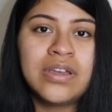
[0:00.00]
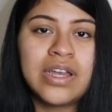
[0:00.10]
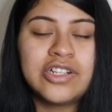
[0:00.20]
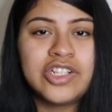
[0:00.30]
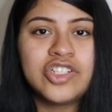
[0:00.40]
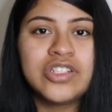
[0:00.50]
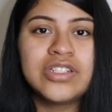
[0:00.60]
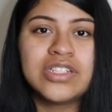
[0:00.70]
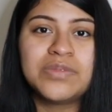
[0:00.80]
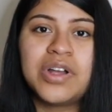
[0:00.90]
it changes
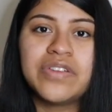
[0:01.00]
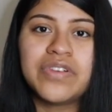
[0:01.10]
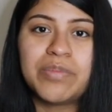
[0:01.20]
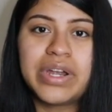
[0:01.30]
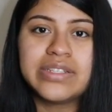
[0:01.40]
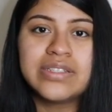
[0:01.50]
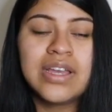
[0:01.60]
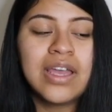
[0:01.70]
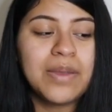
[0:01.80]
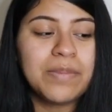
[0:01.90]
the smell of your breast
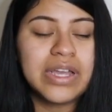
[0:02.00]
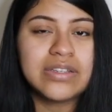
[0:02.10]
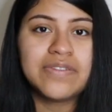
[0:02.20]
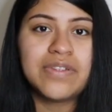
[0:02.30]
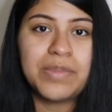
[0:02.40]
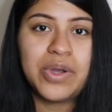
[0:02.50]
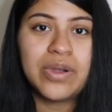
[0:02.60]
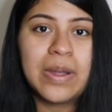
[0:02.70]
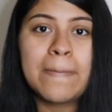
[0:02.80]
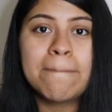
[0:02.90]
because of the
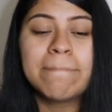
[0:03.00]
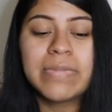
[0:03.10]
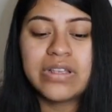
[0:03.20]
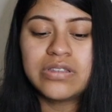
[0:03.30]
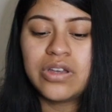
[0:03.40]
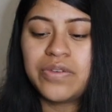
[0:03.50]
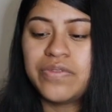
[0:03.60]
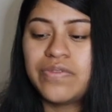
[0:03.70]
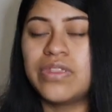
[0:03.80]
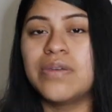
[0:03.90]
milk. So if
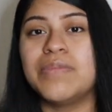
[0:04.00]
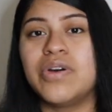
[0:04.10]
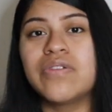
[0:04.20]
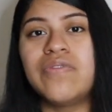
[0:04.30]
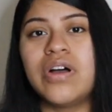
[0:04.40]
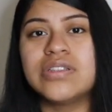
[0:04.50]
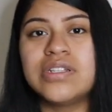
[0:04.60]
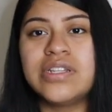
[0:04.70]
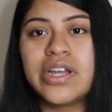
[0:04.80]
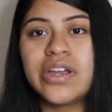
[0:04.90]
the milk falls
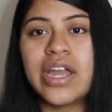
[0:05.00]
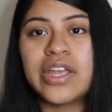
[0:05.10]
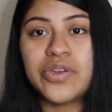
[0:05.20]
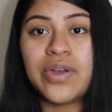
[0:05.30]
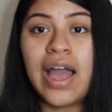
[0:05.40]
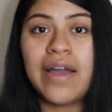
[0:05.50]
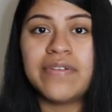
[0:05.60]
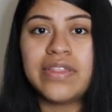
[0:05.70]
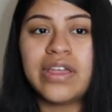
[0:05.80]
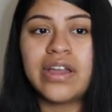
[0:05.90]
in there and you have
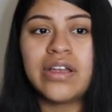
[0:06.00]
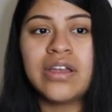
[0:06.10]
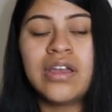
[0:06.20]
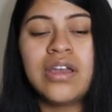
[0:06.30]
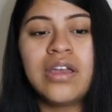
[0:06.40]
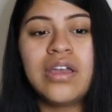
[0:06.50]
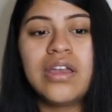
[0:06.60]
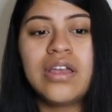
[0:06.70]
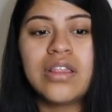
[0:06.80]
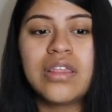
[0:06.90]
it there,
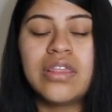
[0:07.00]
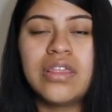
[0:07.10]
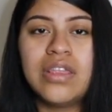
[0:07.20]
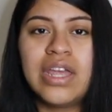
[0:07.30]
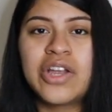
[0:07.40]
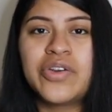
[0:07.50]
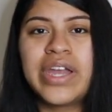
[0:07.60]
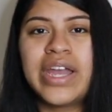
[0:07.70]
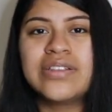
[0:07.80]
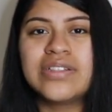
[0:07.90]
it
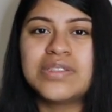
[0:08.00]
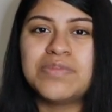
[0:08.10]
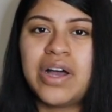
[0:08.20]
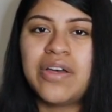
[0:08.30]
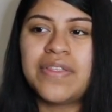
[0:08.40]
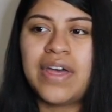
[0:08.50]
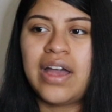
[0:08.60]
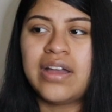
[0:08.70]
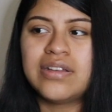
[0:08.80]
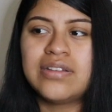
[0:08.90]
creates a smell
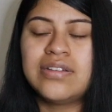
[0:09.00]
that